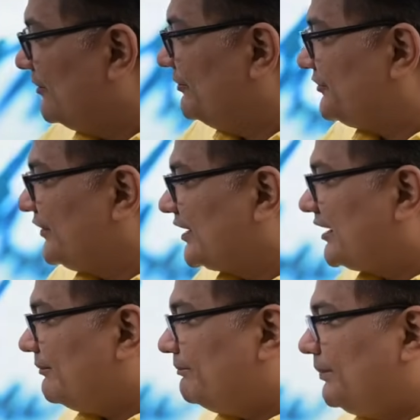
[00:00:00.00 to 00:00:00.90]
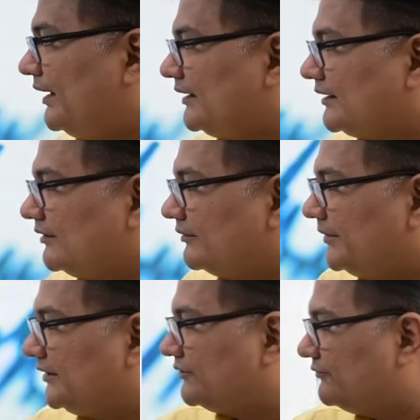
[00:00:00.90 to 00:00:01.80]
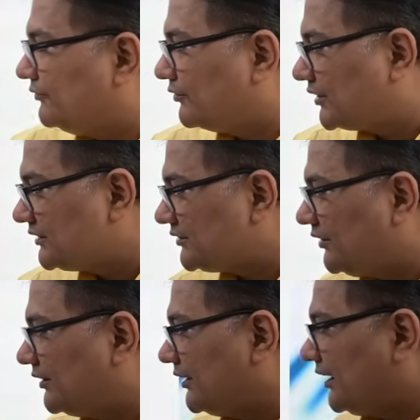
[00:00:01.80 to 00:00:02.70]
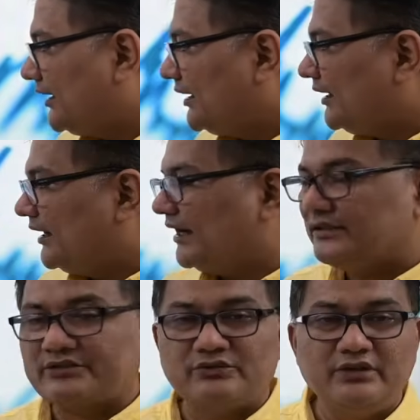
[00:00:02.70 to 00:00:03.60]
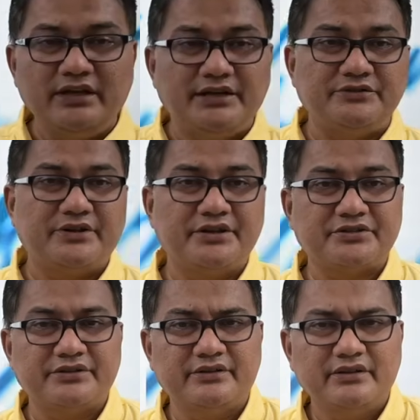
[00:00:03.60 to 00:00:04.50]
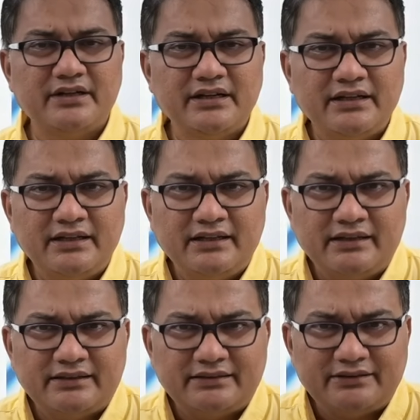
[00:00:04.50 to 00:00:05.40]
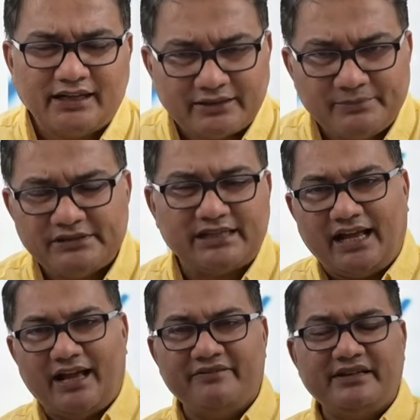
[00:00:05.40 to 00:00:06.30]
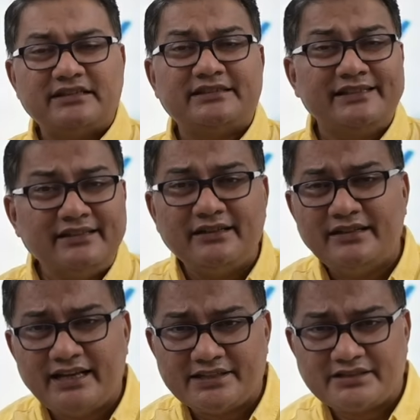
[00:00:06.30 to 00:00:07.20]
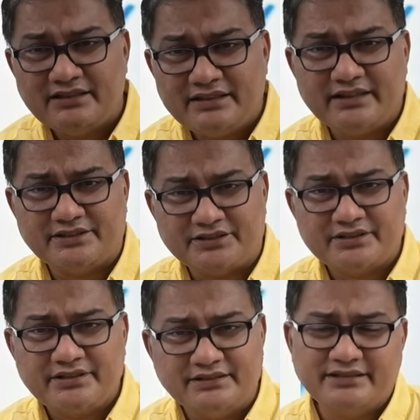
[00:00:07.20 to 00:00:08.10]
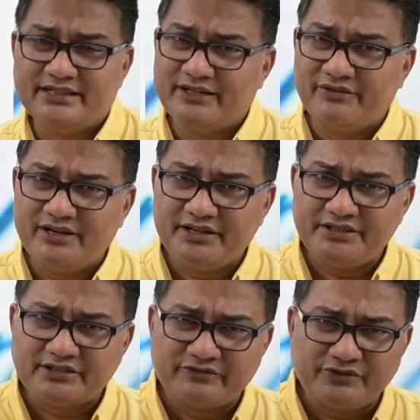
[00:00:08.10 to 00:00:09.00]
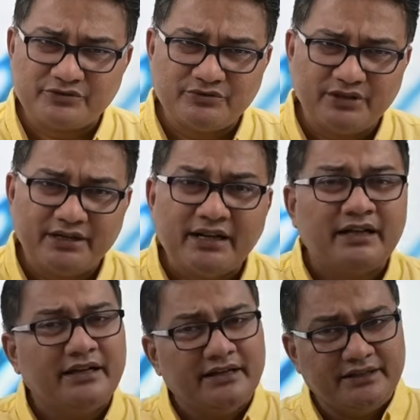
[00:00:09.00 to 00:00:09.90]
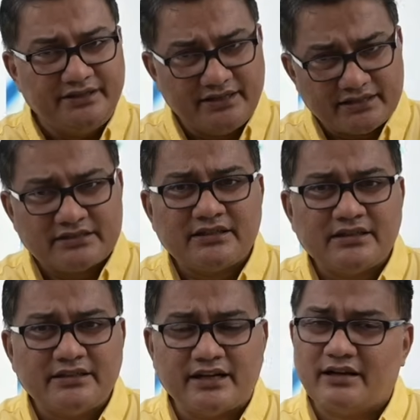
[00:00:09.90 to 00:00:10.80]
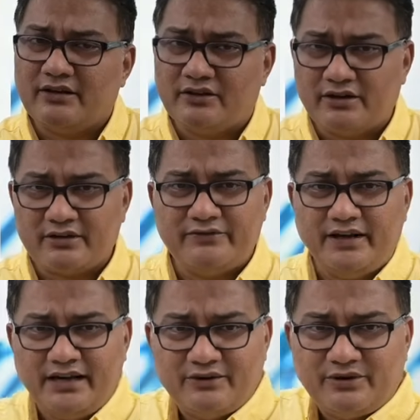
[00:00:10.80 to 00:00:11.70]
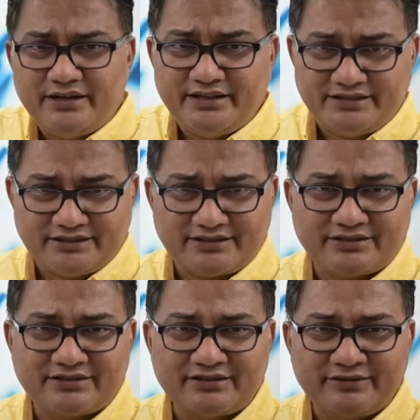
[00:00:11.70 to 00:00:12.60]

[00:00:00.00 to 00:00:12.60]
which will compel government to focus on high school education. That means having a single national test, is it advantageous for student? Yes sir, there are a lot of advantages.